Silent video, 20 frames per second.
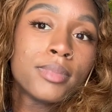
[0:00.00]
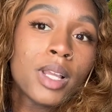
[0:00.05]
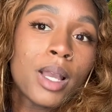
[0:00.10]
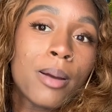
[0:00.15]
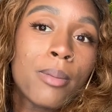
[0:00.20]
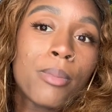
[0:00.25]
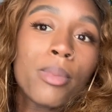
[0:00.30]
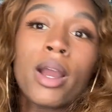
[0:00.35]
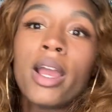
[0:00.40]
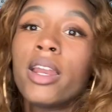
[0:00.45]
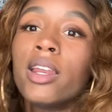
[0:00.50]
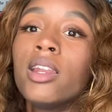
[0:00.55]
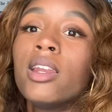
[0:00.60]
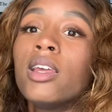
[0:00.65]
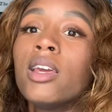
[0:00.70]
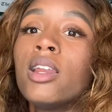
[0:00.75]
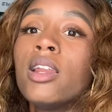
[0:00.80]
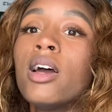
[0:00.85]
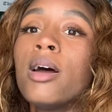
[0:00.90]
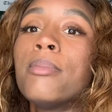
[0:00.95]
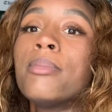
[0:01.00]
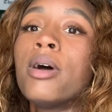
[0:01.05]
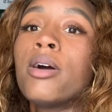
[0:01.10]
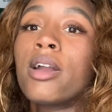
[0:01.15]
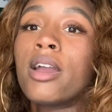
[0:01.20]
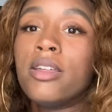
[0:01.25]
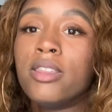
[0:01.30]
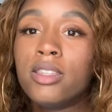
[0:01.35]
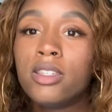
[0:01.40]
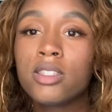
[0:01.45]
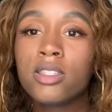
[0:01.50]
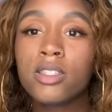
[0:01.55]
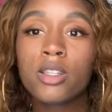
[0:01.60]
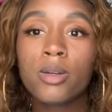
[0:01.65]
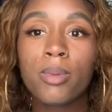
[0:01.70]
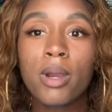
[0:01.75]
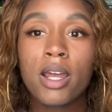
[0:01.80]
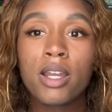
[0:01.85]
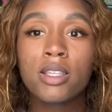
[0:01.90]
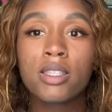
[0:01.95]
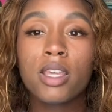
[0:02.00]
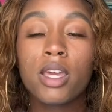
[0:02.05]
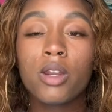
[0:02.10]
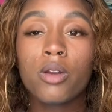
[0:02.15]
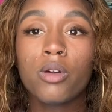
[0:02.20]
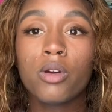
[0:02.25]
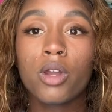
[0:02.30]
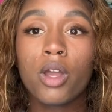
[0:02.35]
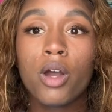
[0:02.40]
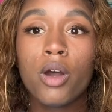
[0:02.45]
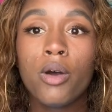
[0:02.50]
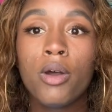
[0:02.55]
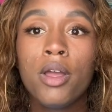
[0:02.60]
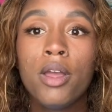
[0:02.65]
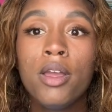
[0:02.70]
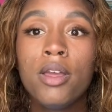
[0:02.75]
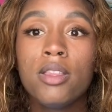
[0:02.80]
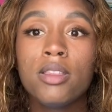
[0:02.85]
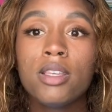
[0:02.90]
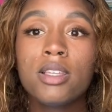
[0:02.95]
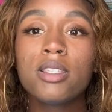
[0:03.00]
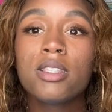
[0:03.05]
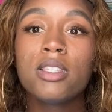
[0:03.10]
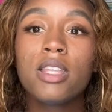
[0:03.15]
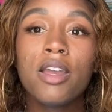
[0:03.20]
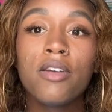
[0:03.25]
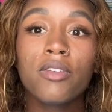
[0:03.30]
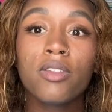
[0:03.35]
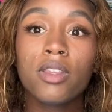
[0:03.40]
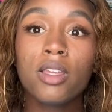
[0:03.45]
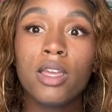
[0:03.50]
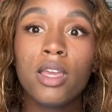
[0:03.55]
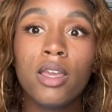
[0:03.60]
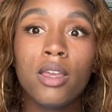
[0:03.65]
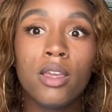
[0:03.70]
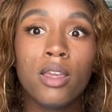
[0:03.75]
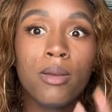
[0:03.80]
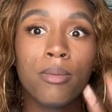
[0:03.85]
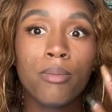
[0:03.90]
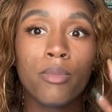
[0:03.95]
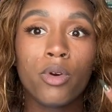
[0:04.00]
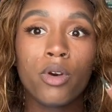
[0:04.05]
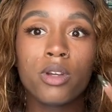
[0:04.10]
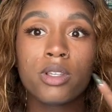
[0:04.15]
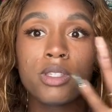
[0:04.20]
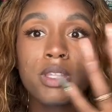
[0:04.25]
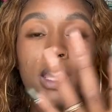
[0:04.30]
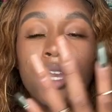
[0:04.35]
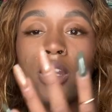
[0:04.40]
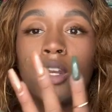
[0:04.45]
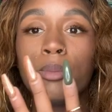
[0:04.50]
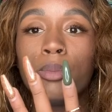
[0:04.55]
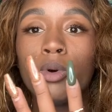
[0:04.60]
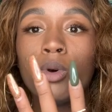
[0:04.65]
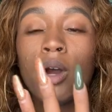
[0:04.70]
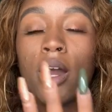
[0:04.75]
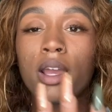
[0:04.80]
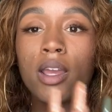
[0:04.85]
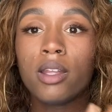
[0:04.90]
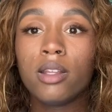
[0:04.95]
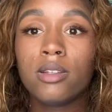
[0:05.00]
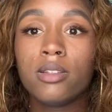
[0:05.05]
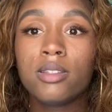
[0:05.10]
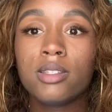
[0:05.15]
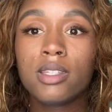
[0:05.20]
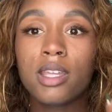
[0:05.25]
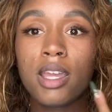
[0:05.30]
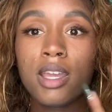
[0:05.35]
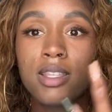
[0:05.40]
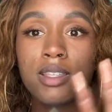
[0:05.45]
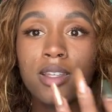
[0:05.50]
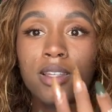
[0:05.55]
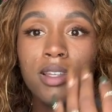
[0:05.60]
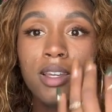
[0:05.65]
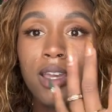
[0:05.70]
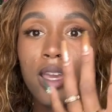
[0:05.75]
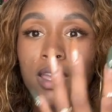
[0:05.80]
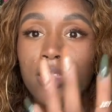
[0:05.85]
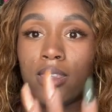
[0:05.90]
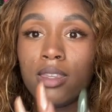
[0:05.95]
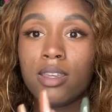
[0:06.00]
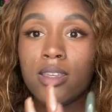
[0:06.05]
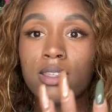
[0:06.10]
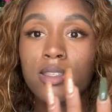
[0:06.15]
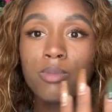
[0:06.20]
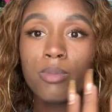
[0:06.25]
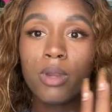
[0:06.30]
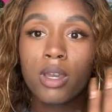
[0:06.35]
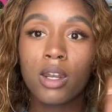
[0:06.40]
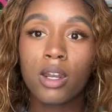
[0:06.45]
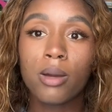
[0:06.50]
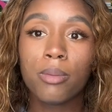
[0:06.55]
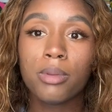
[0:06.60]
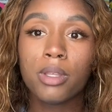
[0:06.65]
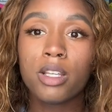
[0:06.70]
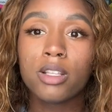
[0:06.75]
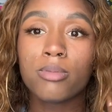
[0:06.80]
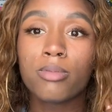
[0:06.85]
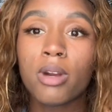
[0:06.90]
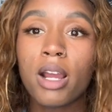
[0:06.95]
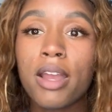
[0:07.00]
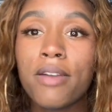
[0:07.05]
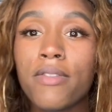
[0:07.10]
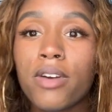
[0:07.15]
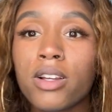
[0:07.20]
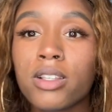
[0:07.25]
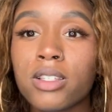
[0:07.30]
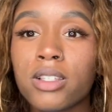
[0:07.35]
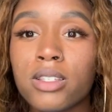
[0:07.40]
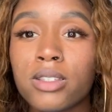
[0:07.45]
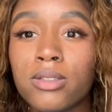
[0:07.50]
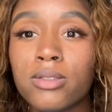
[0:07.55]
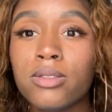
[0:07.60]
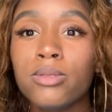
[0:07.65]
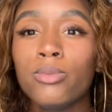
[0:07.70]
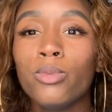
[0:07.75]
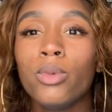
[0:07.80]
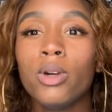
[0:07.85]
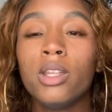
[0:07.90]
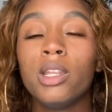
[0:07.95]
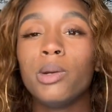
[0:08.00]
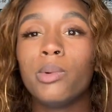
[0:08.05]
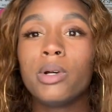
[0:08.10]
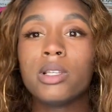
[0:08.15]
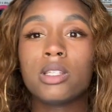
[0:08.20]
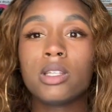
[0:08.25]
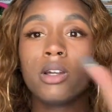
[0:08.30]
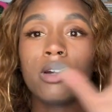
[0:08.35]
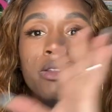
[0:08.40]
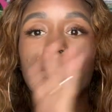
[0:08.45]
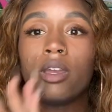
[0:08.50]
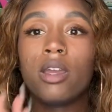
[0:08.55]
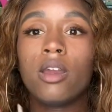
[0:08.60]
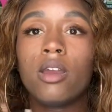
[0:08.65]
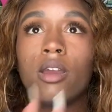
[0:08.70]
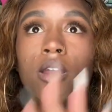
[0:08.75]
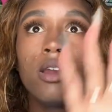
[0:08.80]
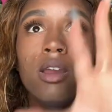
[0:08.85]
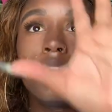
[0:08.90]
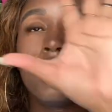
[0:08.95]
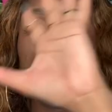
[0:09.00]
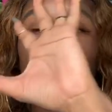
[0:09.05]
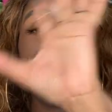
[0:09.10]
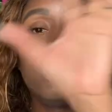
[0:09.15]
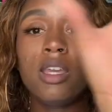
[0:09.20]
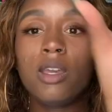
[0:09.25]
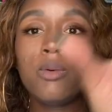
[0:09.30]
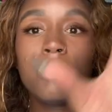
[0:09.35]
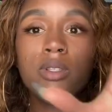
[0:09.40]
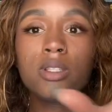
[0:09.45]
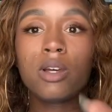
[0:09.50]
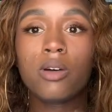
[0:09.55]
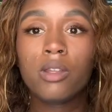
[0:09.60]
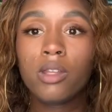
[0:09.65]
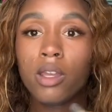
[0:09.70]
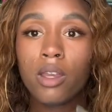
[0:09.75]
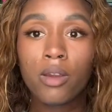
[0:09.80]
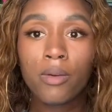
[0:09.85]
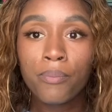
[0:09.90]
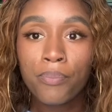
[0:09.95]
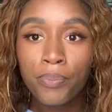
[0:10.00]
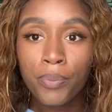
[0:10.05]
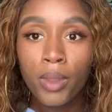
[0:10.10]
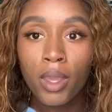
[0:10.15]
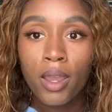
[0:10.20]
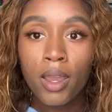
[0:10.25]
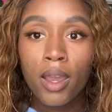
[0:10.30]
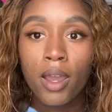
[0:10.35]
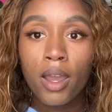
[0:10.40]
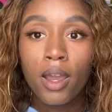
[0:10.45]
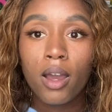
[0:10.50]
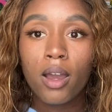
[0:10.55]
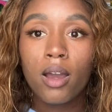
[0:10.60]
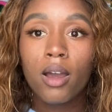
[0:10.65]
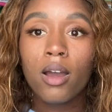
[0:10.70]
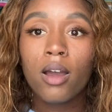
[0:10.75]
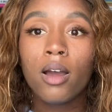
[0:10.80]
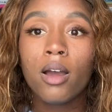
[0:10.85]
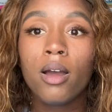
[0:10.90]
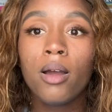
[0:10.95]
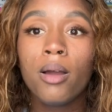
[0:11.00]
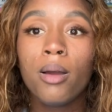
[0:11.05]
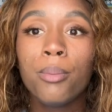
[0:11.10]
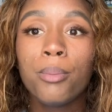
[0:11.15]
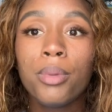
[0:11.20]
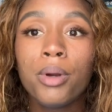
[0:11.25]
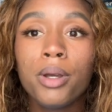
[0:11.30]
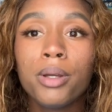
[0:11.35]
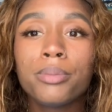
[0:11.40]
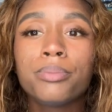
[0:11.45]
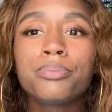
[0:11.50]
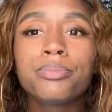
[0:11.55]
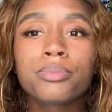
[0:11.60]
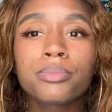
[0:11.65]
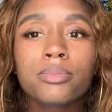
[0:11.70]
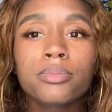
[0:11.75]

I'm brightening it up. Okay, this is the brightest that it'll go. This is definitely more standable. I can stand to look at this being up this bright versus when it wasn't on there, anything was on there. Um, but